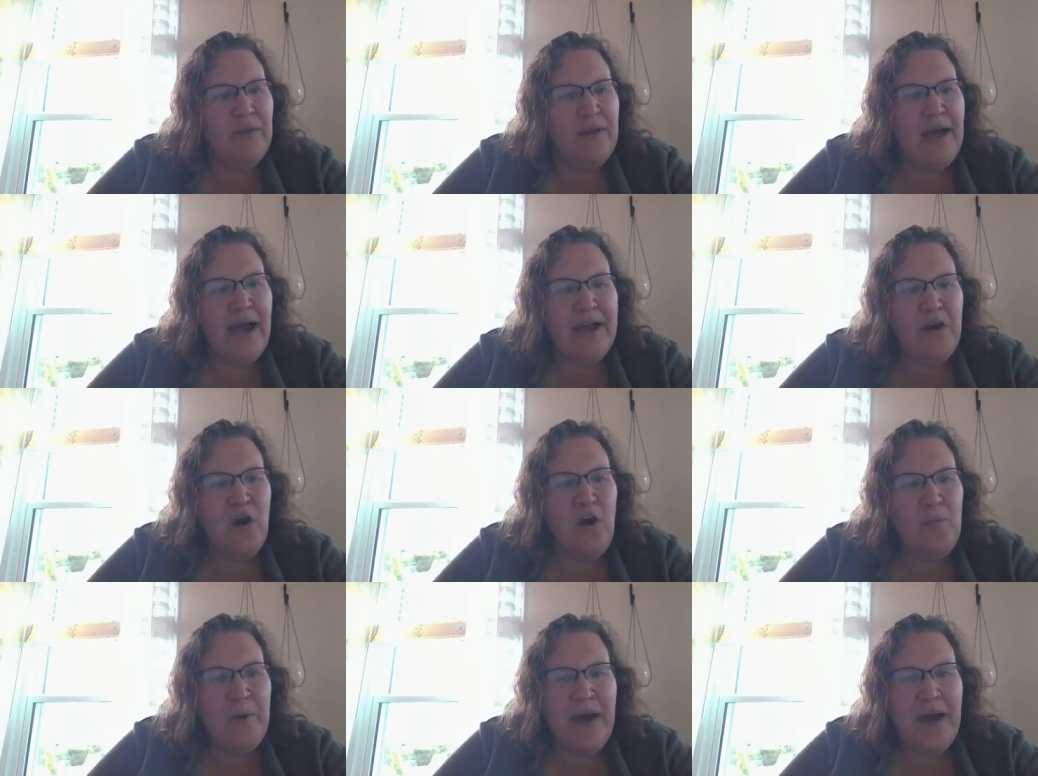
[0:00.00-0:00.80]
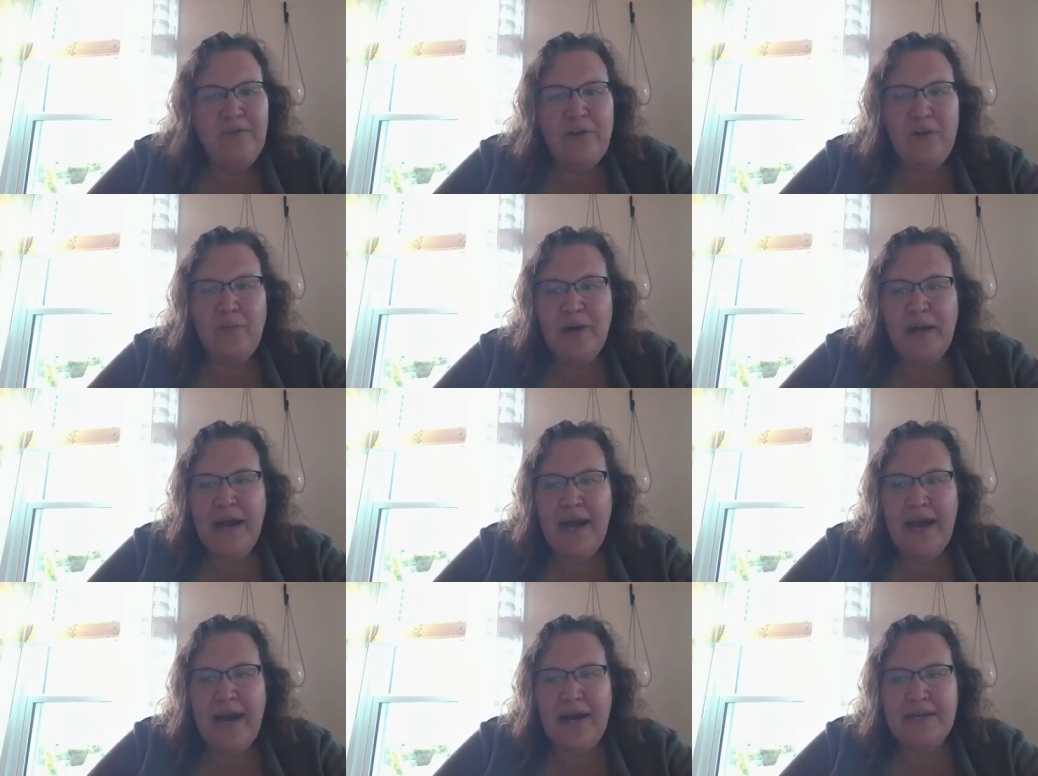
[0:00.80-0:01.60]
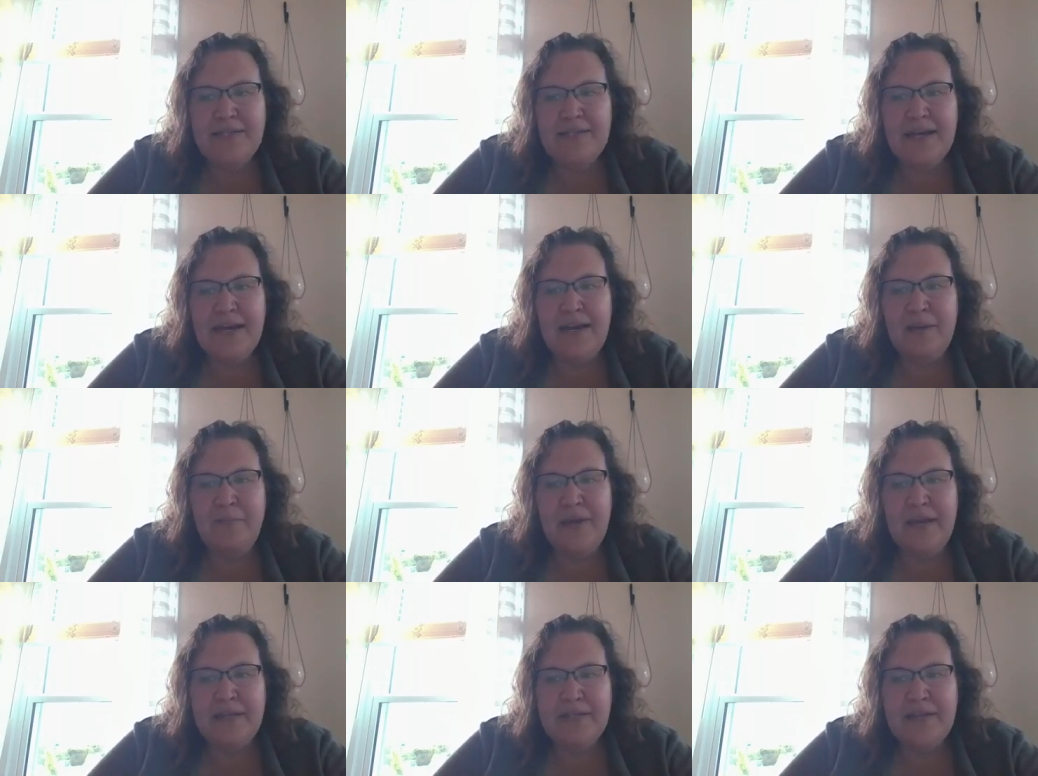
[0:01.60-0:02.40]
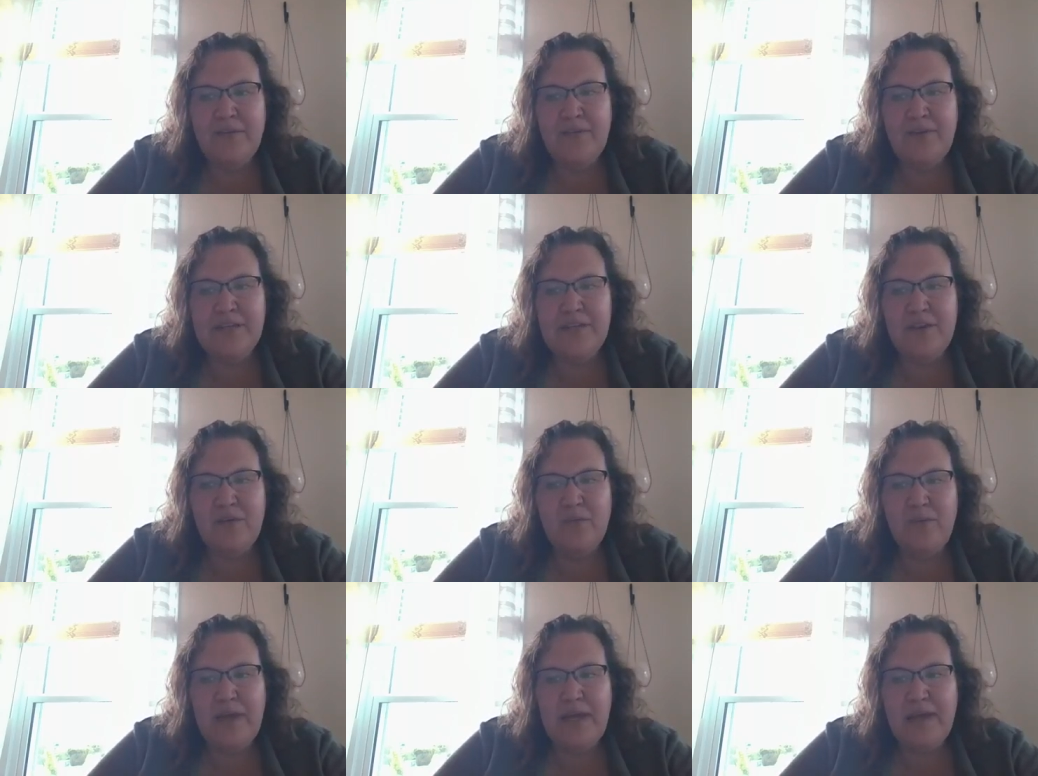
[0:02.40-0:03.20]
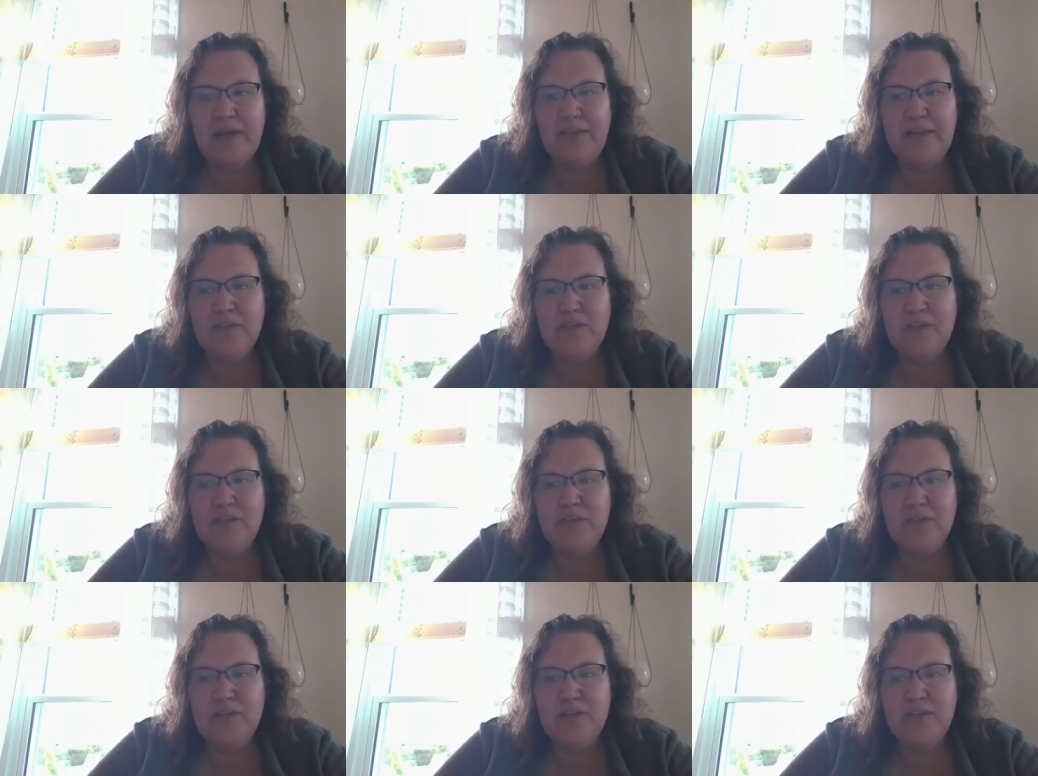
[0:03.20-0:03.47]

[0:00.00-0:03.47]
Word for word: Well, I hope everyone has an amazing rest of the week.